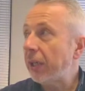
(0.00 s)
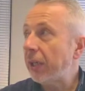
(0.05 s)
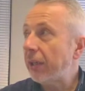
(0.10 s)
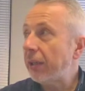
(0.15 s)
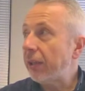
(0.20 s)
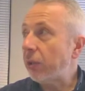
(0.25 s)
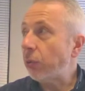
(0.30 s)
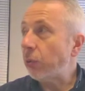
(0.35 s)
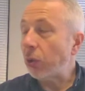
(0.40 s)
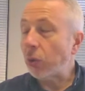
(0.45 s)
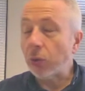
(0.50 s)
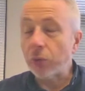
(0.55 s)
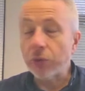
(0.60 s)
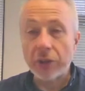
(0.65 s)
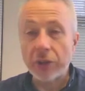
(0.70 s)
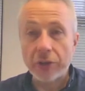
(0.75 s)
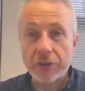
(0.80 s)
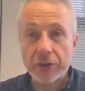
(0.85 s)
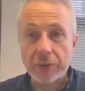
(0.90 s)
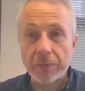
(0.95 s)
There were
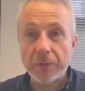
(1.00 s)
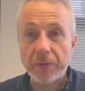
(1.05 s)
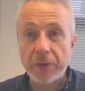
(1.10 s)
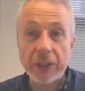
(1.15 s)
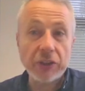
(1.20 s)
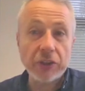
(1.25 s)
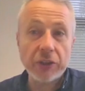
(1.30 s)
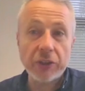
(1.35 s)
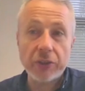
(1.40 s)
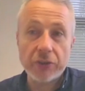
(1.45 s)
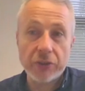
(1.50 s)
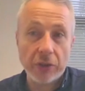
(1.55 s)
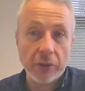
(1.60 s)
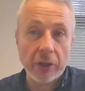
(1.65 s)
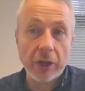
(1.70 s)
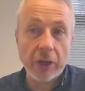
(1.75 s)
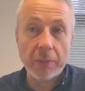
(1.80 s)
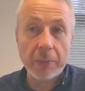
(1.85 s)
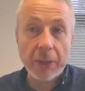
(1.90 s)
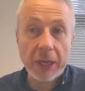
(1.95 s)
also some features, so
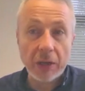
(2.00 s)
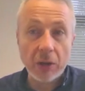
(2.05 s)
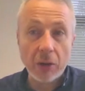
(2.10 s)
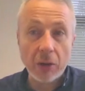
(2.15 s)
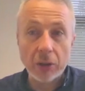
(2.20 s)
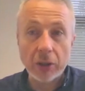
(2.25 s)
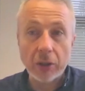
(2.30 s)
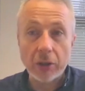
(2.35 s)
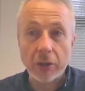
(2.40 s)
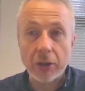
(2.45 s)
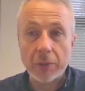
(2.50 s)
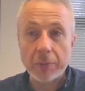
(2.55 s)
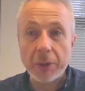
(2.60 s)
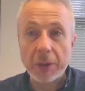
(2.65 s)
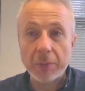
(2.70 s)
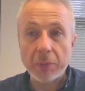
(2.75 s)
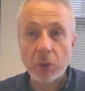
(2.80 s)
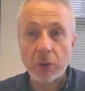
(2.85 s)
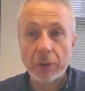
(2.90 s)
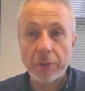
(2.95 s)
they're a bit longer and a bit
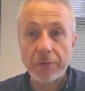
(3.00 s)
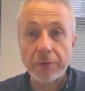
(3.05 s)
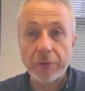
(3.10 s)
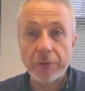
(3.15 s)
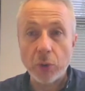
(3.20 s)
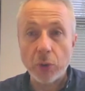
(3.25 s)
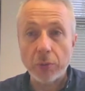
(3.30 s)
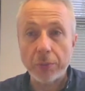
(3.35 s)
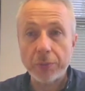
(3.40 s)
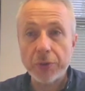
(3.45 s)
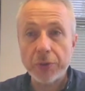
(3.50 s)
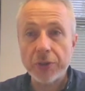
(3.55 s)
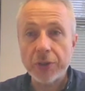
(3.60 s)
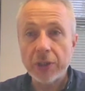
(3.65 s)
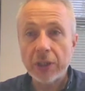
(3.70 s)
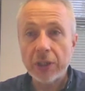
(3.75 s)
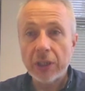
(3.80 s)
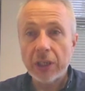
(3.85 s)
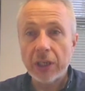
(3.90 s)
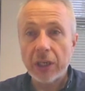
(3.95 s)
more informed.
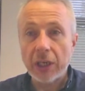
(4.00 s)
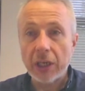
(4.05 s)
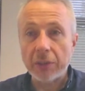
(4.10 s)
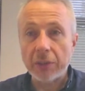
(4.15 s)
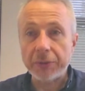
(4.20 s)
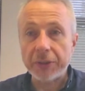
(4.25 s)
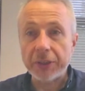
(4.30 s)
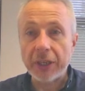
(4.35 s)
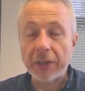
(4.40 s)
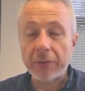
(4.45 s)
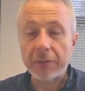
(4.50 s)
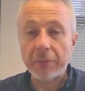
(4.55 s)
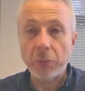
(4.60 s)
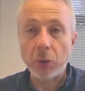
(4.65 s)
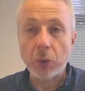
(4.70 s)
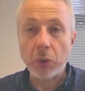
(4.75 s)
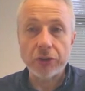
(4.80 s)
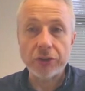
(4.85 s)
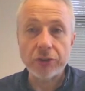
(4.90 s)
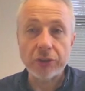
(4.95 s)
You get
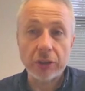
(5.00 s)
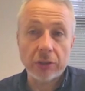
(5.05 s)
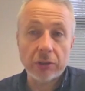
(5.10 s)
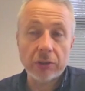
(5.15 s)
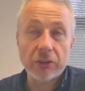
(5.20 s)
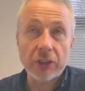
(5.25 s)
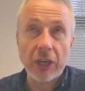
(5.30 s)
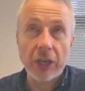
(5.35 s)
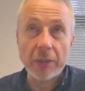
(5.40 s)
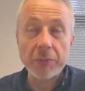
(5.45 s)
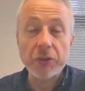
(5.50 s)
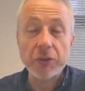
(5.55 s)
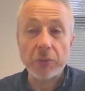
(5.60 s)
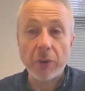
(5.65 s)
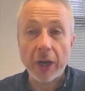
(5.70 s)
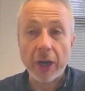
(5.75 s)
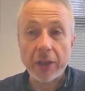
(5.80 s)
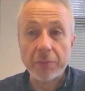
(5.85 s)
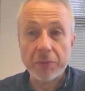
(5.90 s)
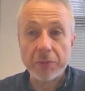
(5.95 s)
more time to
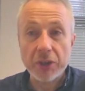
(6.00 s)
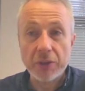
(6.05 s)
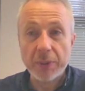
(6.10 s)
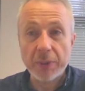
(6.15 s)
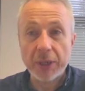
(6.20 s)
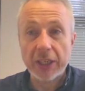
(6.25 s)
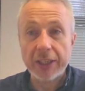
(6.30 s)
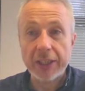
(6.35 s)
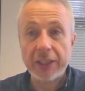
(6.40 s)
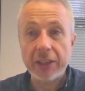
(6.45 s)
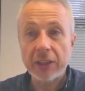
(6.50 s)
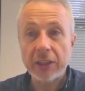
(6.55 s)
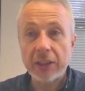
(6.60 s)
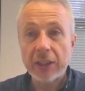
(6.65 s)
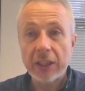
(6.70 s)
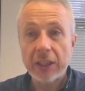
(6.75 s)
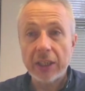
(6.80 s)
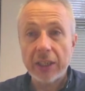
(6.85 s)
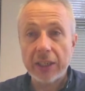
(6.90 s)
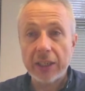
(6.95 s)
write them typically,
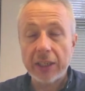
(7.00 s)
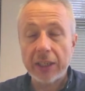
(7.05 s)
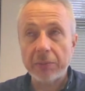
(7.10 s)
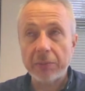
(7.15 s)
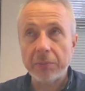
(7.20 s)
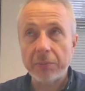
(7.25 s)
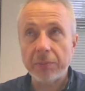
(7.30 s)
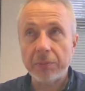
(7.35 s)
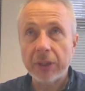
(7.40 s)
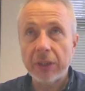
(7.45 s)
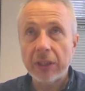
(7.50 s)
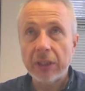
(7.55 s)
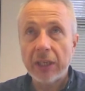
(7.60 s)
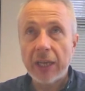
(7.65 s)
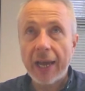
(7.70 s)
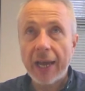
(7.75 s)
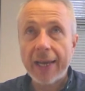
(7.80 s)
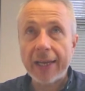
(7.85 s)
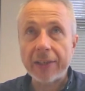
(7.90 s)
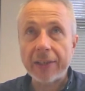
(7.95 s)

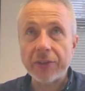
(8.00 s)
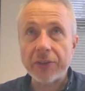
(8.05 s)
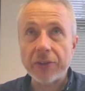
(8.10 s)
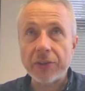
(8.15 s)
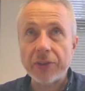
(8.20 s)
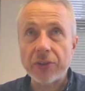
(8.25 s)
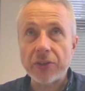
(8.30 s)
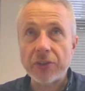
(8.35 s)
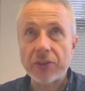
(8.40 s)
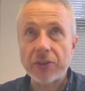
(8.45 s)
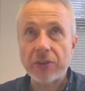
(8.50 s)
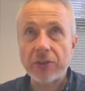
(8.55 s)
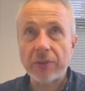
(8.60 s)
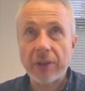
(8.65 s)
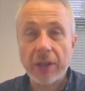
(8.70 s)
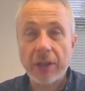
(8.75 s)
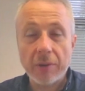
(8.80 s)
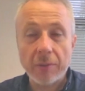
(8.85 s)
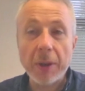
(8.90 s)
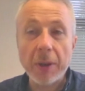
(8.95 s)
and
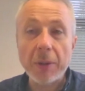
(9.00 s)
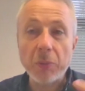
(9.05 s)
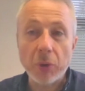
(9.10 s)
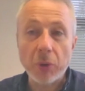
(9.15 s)
they're a bit more